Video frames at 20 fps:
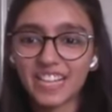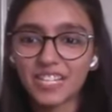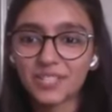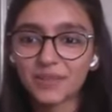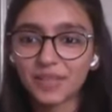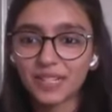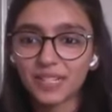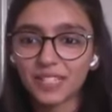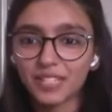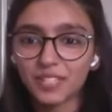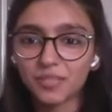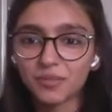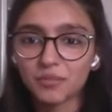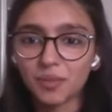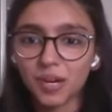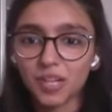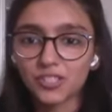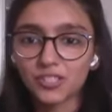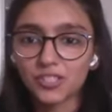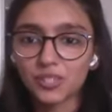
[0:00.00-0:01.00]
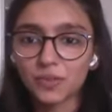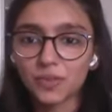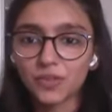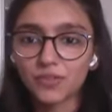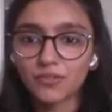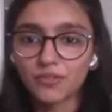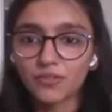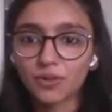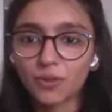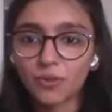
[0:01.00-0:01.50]
Do I need to puncture
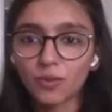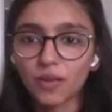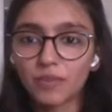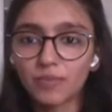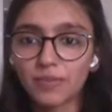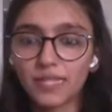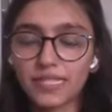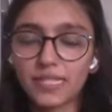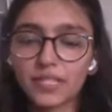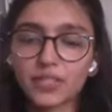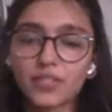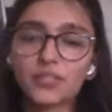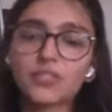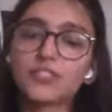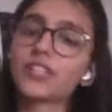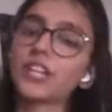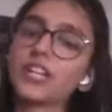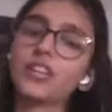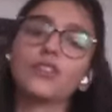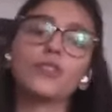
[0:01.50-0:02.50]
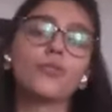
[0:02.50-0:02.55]
with fork while placing on tray?